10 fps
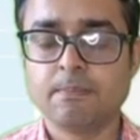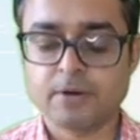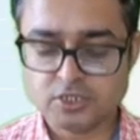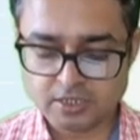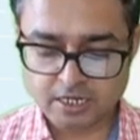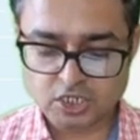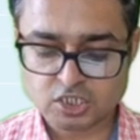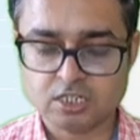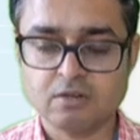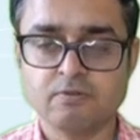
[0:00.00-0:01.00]

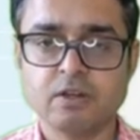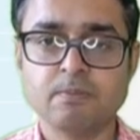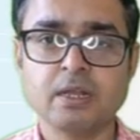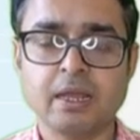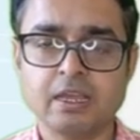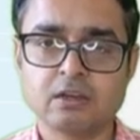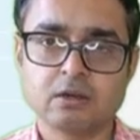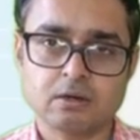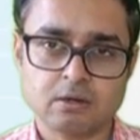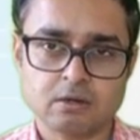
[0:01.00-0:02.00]
Presentation will be like
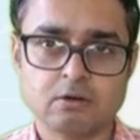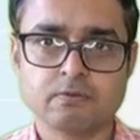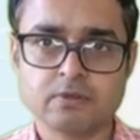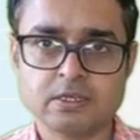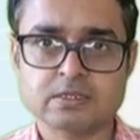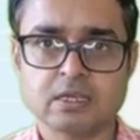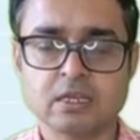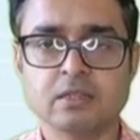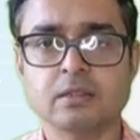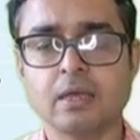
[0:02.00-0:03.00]
of these
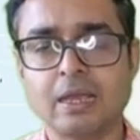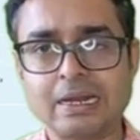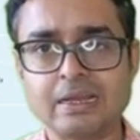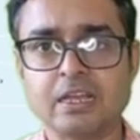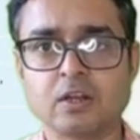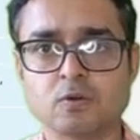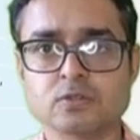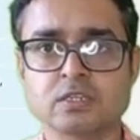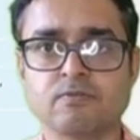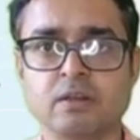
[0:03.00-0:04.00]
things, and
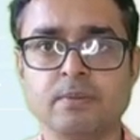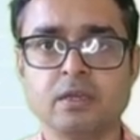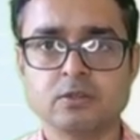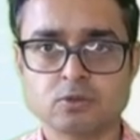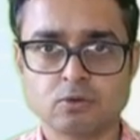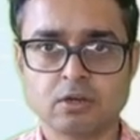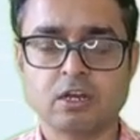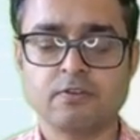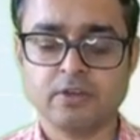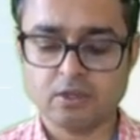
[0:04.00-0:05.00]
diagnosis will be
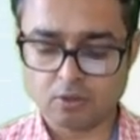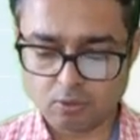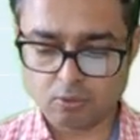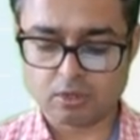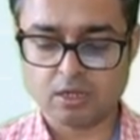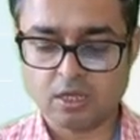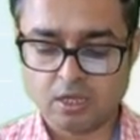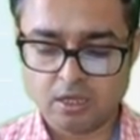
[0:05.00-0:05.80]
sonography or